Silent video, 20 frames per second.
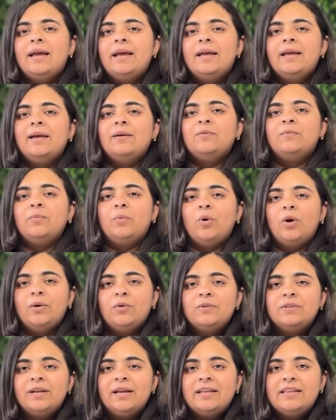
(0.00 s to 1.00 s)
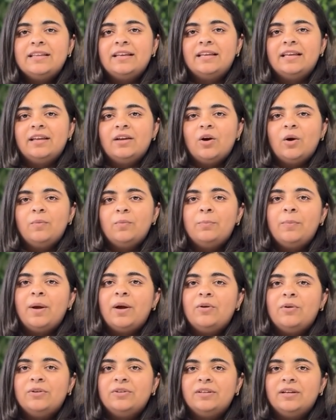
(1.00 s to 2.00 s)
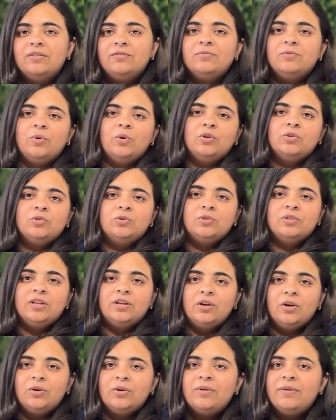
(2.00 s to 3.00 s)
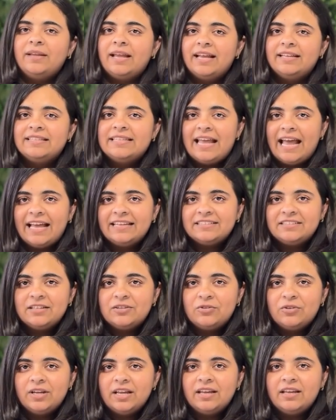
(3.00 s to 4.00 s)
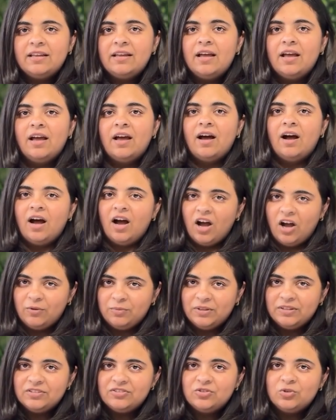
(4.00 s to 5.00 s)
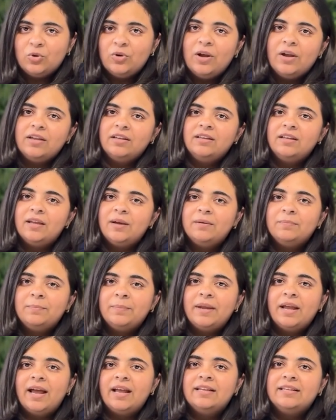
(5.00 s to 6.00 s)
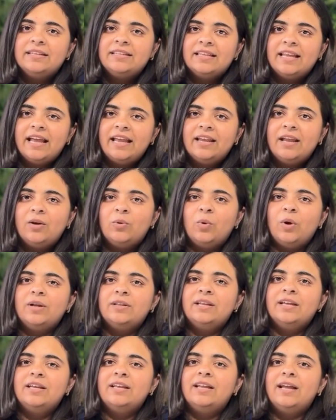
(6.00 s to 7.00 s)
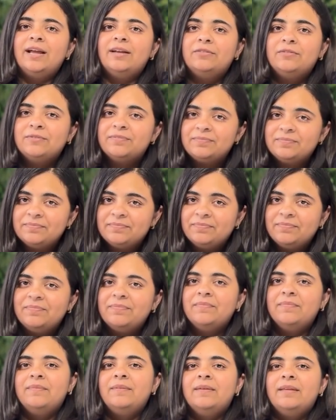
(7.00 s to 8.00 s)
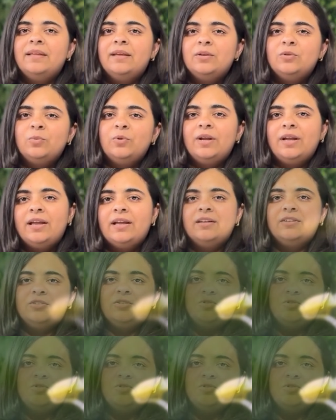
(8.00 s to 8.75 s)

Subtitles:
it forms acidic compounds that fall to the earth as acid rain, harming soil, plants, and aquatic life. It weakens